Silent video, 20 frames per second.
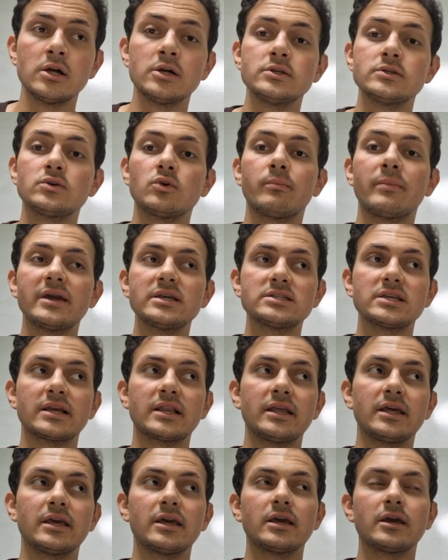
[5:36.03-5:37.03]
So
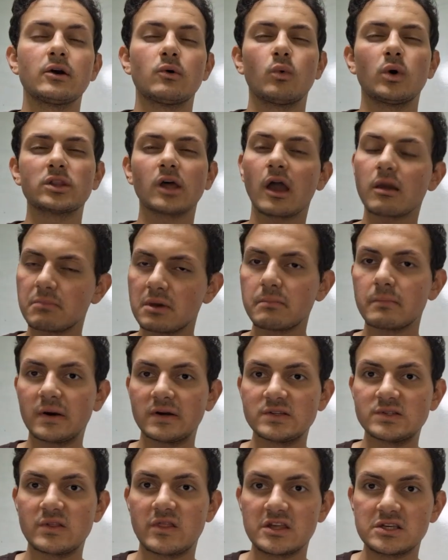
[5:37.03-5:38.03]
basically, what I mean by
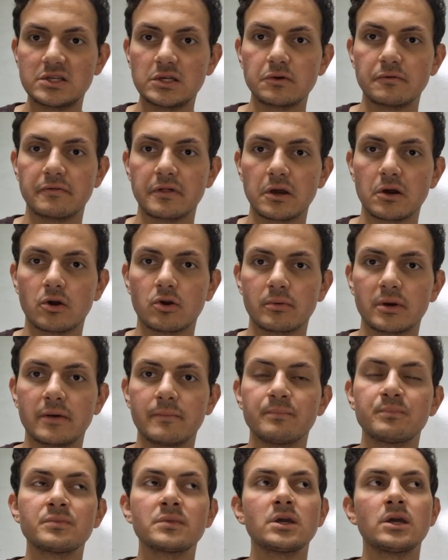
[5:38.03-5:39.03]
the state of the economy,
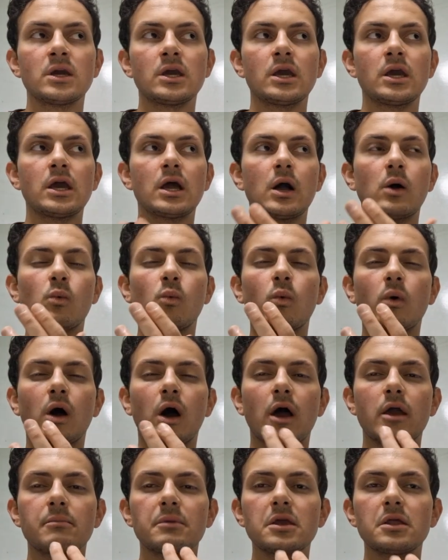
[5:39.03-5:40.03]

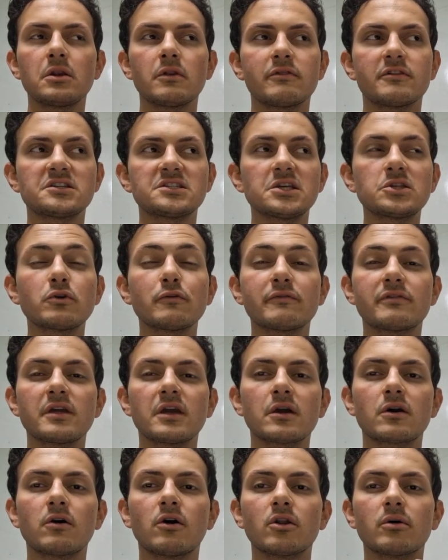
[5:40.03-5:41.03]
I mean the state of the
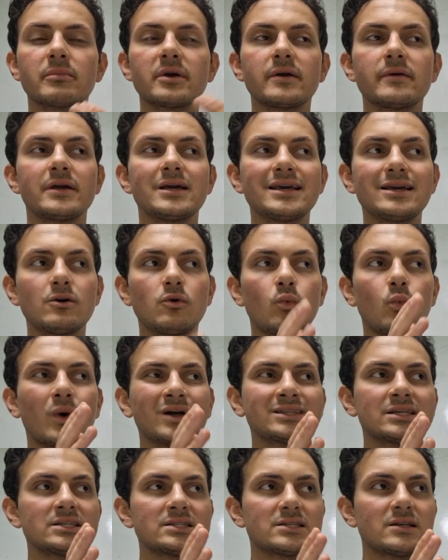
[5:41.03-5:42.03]
economy,
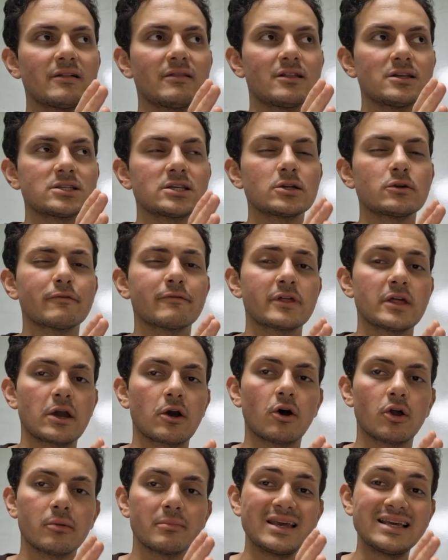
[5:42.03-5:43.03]
what is the state of the
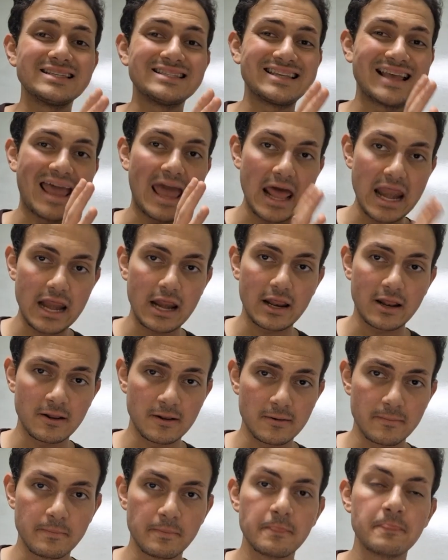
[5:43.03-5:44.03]
economy is
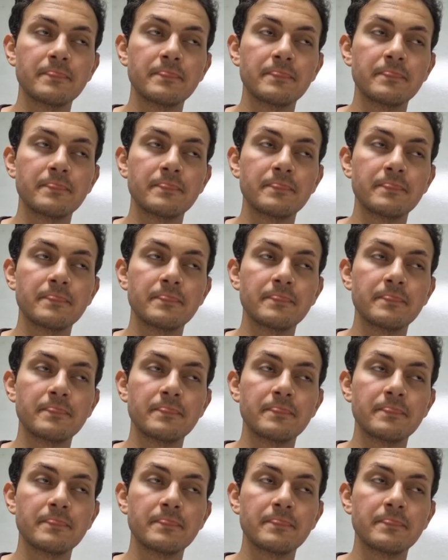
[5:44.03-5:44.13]
in